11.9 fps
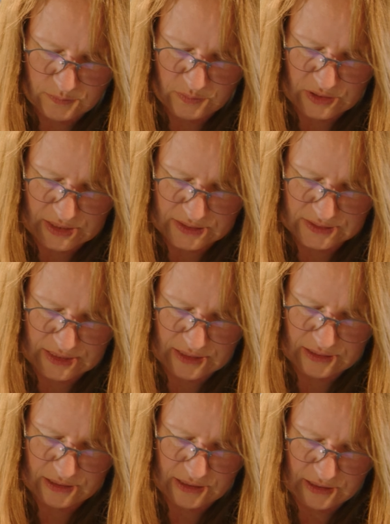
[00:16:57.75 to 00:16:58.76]
plus
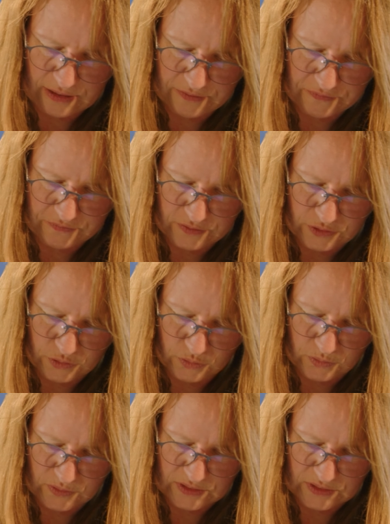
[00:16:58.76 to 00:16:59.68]
L half to